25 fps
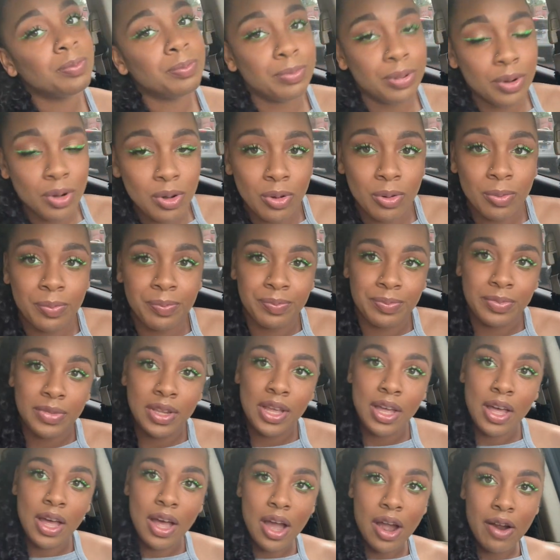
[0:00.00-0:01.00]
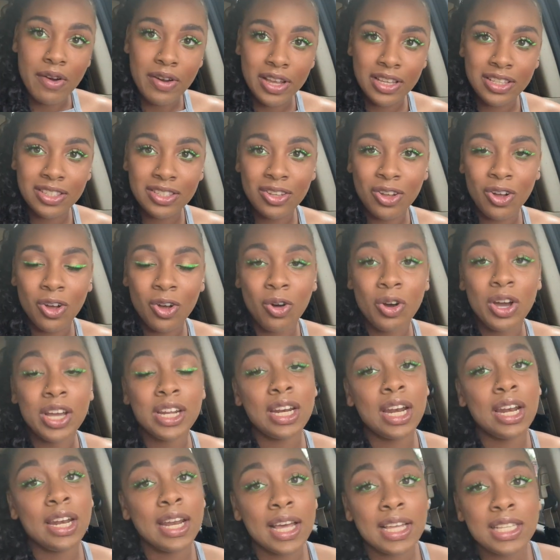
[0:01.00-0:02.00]
Boom. All right. So
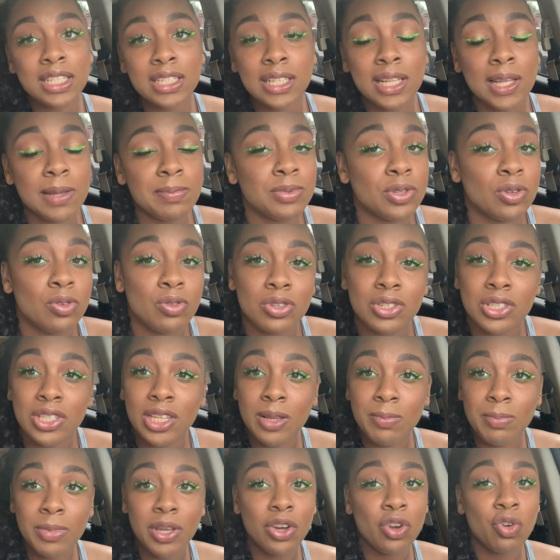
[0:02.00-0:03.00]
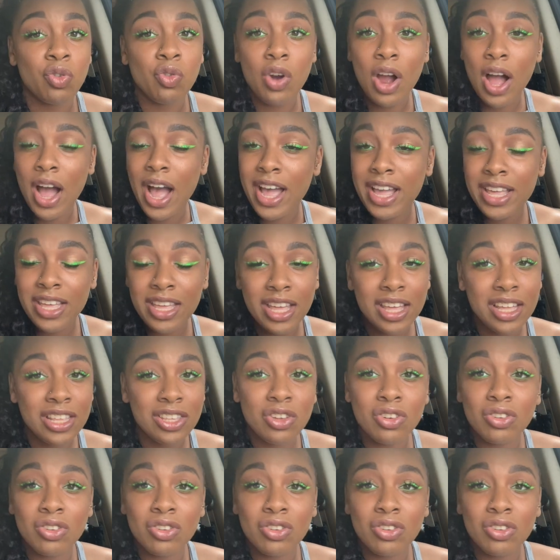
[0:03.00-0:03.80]
in the next clip, you'll see me crying.